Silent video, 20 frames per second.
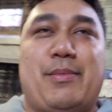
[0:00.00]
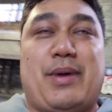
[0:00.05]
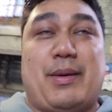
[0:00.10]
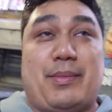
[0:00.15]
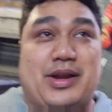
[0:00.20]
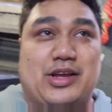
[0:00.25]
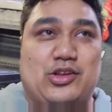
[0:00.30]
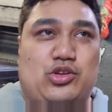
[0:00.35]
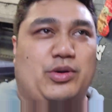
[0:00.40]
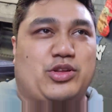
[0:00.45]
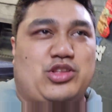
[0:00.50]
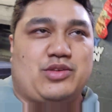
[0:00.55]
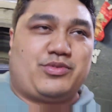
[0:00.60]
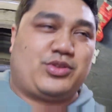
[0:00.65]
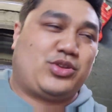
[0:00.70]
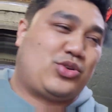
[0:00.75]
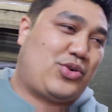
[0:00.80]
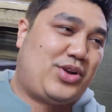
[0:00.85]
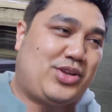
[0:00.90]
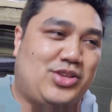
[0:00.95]
am I bringing too much
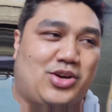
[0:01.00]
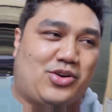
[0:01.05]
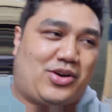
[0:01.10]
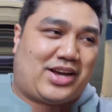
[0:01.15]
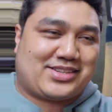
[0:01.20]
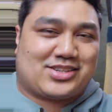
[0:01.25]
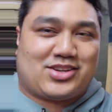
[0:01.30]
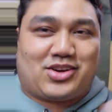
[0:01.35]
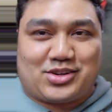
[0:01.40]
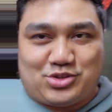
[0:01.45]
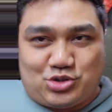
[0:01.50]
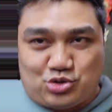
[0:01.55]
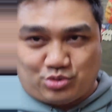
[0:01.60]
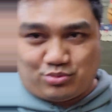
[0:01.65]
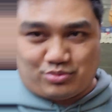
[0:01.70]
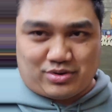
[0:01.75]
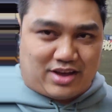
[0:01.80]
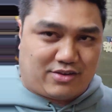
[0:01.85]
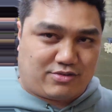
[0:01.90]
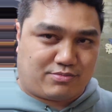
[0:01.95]
inventory? No, as long as
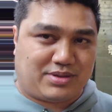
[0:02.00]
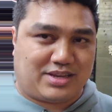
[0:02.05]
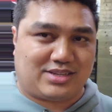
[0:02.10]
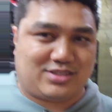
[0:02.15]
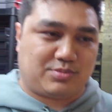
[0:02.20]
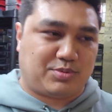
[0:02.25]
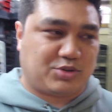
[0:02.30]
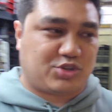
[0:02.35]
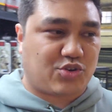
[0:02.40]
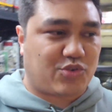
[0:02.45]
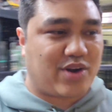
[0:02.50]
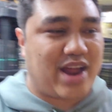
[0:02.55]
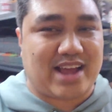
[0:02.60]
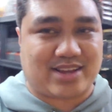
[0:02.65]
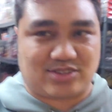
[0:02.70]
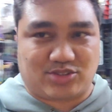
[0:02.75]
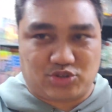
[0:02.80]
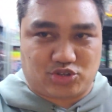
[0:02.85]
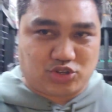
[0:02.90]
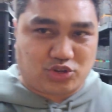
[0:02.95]
you have place to put your
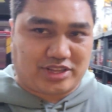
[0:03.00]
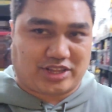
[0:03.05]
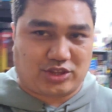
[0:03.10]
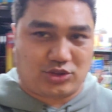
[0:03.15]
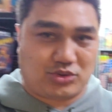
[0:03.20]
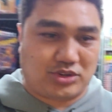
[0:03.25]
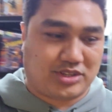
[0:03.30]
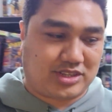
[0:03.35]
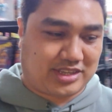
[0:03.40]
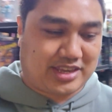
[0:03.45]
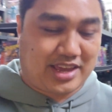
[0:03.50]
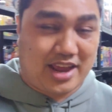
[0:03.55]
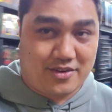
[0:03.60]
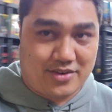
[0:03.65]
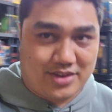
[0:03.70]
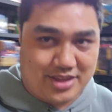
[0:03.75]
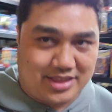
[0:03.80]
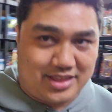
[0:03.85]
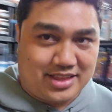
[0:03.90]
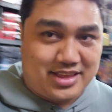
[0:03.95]
racks, you know that you can
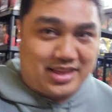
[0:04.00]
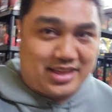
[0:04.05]
carry